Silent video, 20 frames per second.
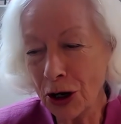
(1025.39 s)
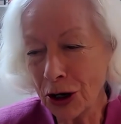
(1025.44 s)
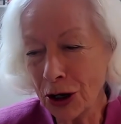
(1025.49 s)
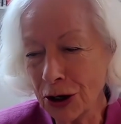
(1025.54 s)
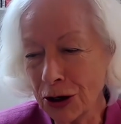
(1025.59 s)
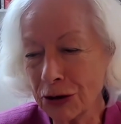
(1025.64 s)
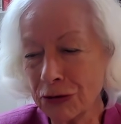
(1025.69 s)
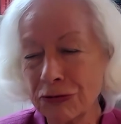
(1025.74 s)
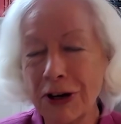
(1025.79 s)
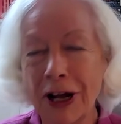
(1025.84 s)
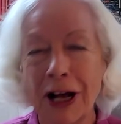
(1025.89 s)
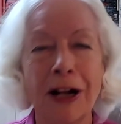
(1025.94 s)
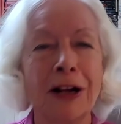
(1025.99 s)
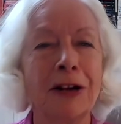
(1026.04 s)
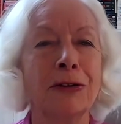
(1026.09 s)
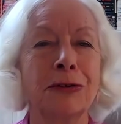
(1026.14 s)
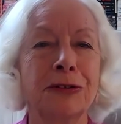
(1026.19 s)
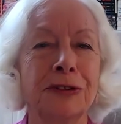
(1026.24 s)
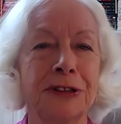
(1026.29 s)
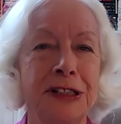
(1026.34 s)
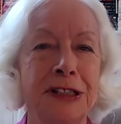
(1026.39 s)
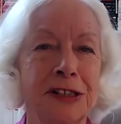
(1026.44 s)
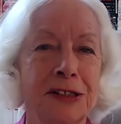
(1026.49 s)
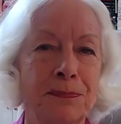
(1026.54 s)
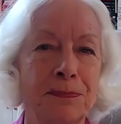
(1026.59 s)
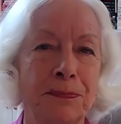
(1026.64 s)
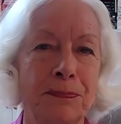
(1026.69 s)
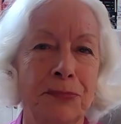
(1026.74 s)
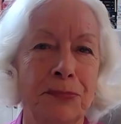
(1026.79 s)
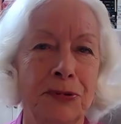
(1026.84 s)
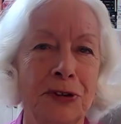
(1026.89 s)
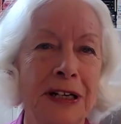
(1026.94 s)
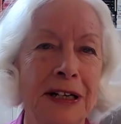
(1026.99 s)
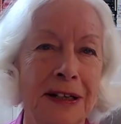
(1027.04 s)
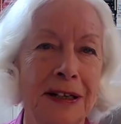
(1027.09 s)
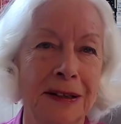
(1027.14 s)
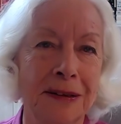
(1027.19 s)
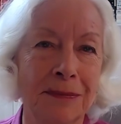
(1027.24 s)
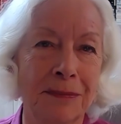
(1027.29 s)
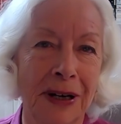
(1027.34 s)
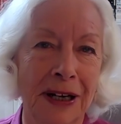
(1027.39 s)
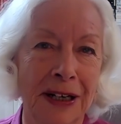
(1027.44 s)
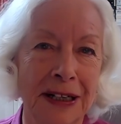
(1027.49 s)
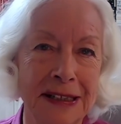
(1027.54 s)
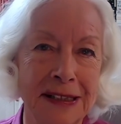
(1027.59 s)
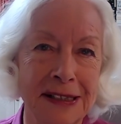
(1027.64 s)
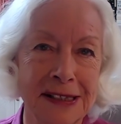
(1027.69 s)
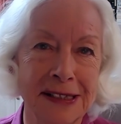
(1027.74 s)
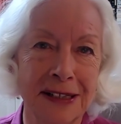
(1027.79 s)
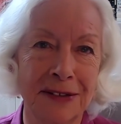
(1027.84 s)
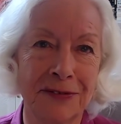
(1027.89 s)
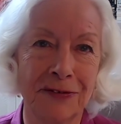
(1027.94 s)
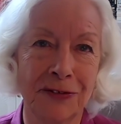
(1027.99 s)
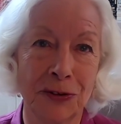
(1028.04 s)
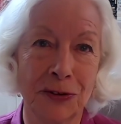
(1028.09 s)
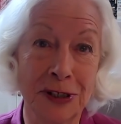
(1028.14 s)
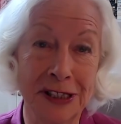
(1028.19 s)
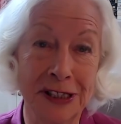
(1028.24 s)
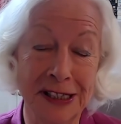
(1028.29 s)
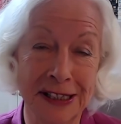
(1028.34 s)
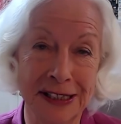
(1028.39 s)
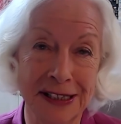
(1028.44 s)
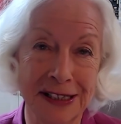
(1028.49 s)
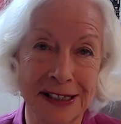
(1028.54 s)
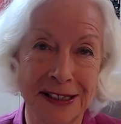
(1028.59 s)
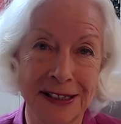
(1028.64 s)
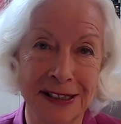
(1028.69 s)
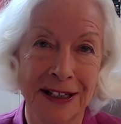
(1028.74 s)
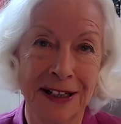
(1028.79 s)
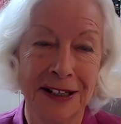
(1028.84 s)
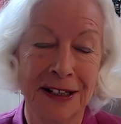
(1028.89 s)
corral all these brilliant minds and voices